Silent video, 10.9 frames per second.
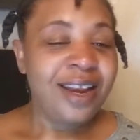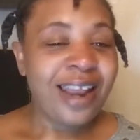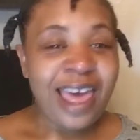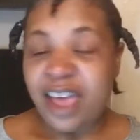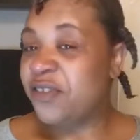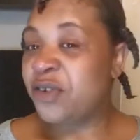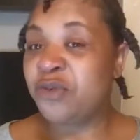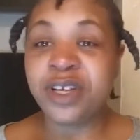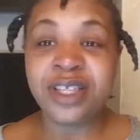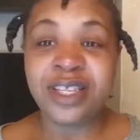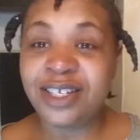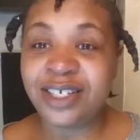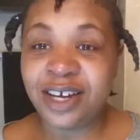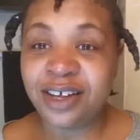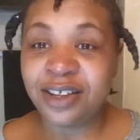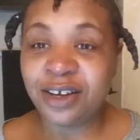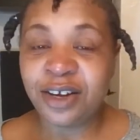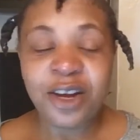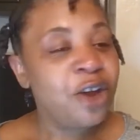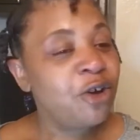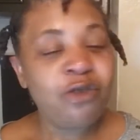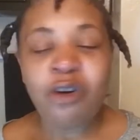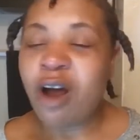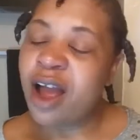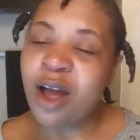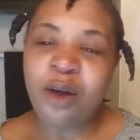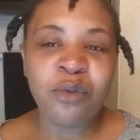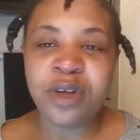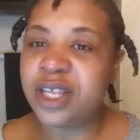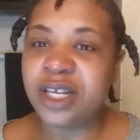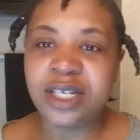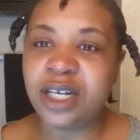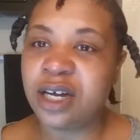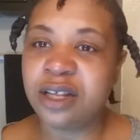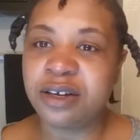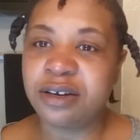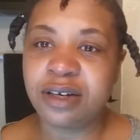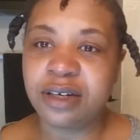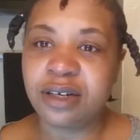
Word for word: laughing with each other, crying with each other.